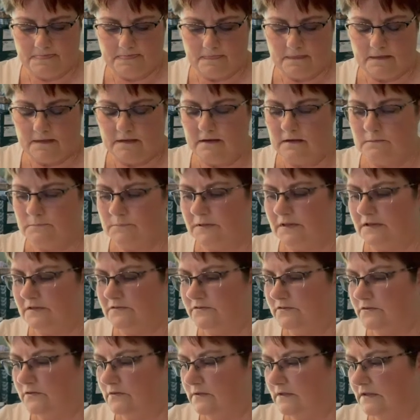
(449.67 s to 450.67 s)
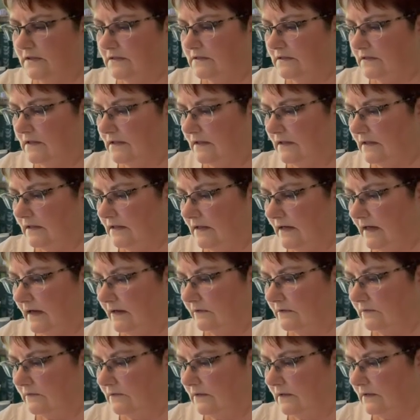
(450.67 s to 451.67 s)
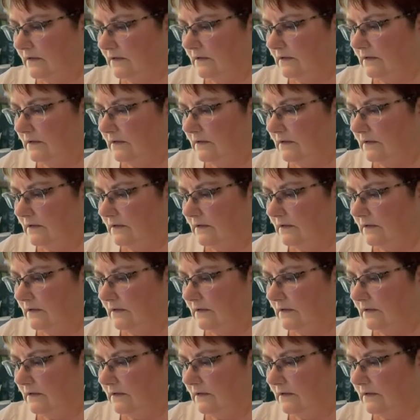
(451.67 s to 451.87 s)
And plus you need to clean out